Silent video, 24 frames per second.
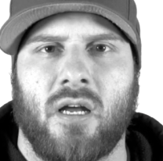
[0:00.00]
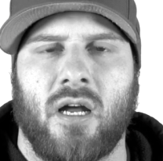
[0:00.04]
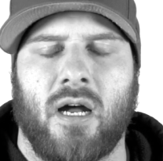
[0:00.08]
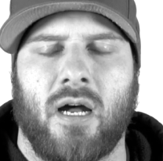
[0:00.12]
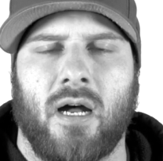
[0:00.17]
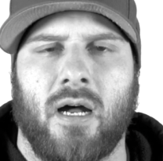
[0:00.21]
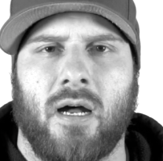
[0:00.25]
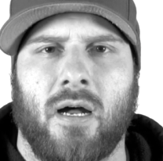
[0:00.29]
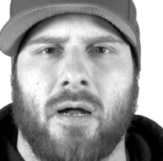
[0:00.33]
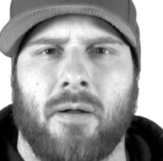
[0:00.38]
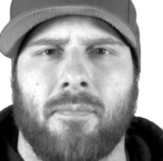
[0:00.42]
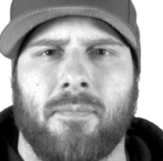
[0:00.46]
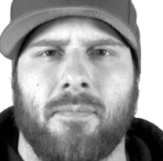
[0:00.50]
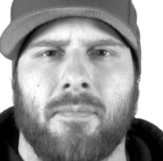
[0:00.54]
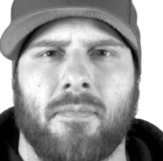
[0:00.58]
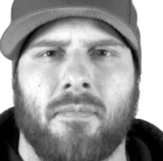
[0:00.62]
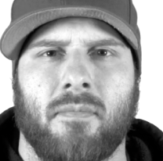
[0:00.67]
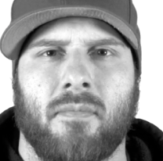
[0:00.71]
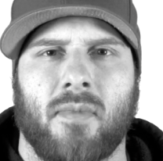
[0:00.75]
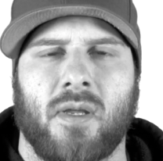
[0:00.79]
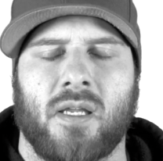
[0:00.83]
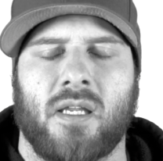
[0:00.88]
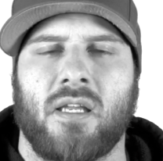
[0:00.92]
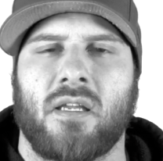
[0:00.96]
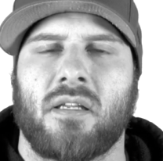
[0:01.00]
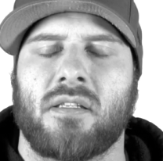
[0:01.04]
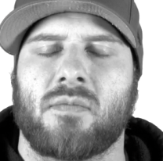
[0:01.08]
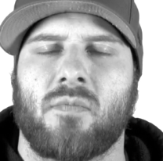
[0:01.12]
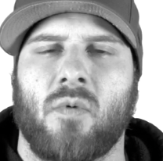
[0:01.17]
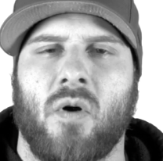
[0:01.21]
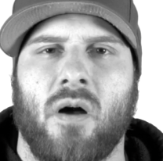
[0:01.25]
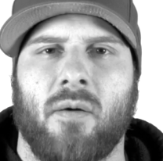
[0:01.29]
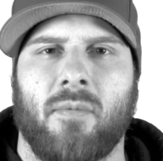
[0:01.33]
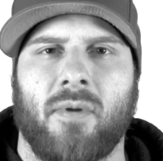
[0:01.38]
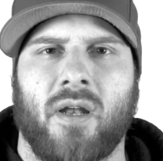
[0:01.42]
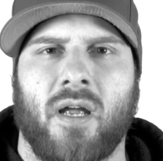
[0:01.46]
my kid's
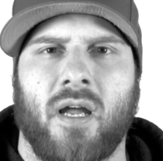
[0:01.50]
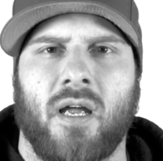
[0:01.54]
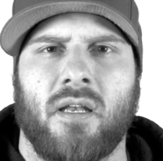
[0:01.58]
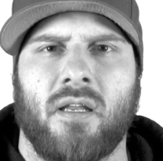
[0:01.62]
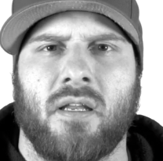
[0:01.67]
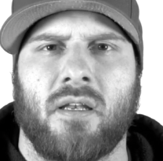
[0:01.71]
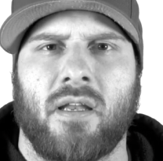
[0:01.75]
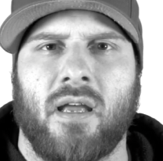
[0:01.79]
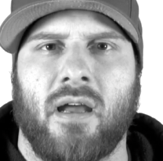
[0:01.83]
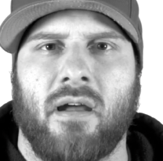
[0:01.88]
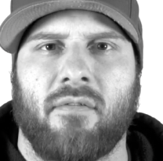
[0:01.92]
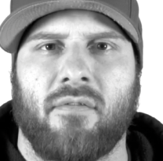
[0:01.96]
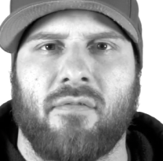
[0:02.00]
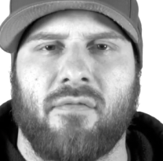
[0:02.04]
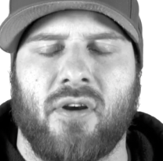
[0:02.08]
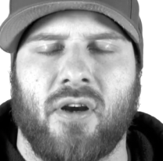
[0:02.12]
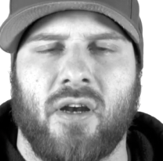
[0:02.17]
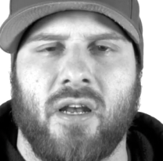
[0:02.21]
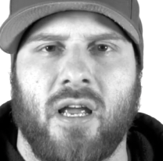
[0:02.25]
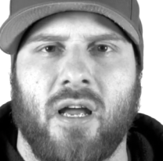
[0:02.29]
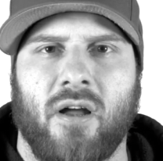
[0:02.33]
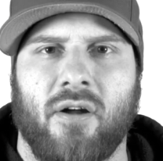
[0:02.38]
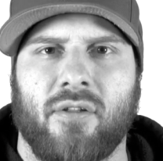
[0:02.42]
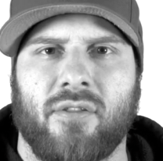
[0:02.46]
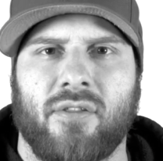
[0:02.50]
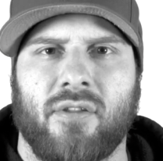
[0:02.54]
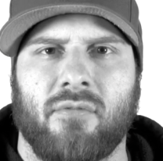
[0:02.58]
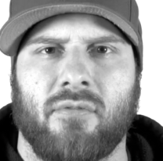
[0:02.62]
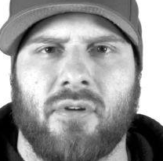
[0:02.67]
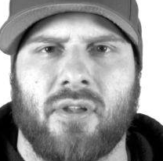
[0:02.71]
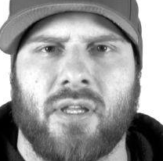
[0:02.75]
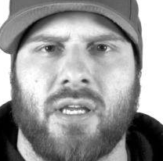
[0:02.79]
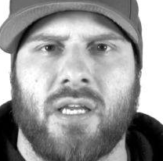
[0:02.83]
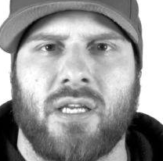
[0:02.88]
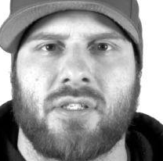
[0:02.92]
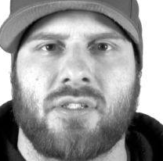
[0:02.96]
mom and I didn't have a very healthy
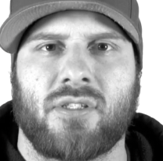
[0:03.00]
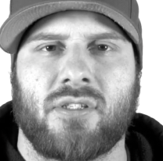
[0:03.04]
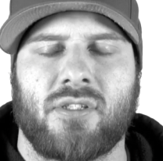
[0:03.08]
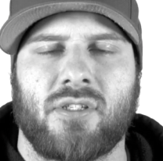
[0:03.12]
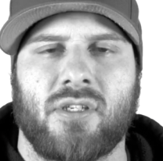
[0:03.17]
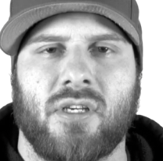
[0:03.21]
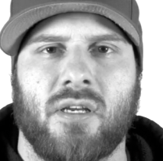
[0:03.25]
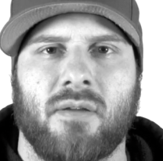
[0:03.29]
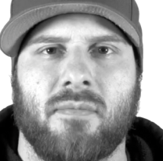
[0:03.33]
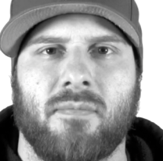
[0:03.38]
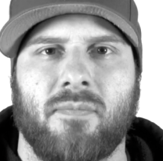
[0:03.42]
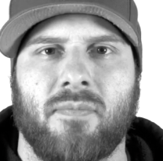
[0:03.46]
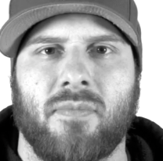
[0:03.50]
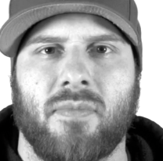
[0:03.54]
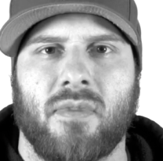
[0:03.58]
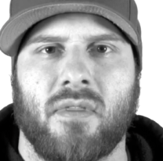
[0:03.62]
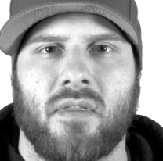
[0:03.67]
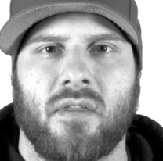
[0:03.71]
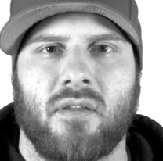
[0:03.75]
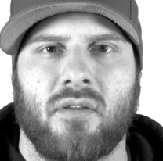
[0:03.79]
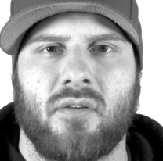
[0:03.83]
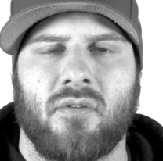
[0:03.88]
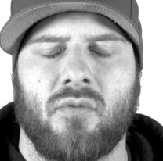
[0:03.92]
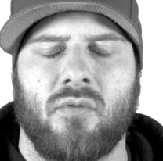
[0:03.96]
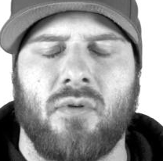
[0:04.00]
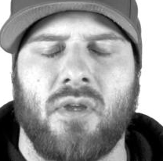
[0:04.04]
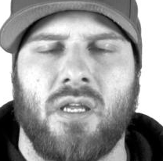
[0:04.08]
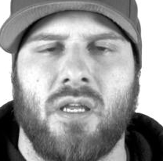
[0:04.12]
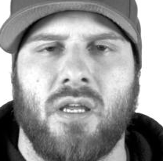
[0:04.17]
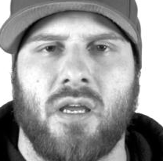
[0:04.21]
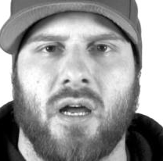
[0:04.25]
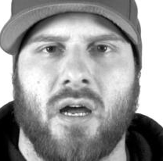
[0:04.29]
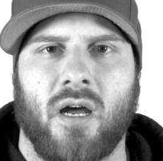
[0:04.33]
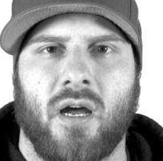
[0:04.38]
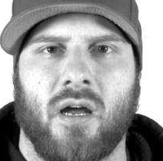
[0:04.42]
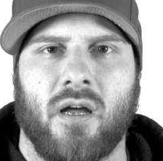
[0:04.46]
relationship.
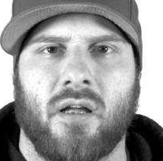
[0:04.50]
We